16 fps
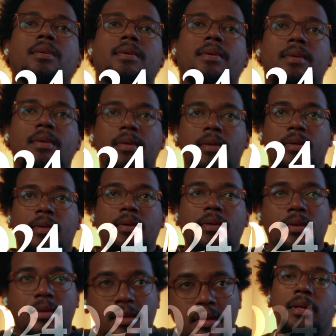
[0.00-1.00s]
What's going on,
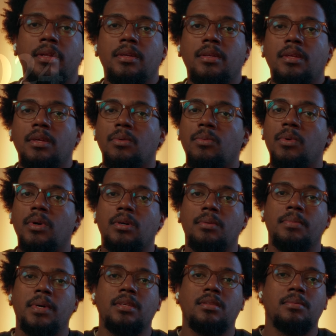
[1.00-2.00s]
everybody, and welcome
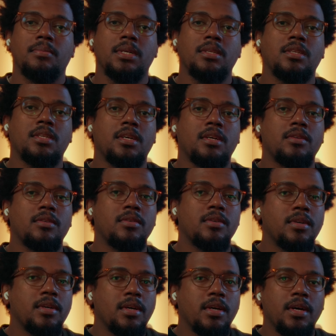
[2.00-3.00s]
back to my channel.
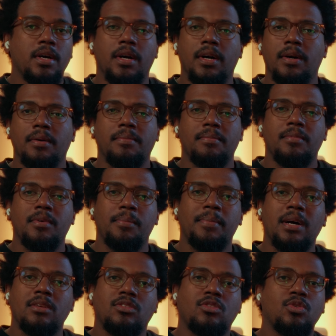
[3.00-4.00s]

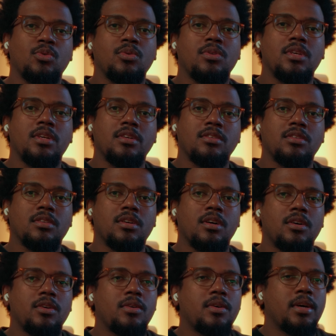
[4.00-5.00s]
About 2 years ago,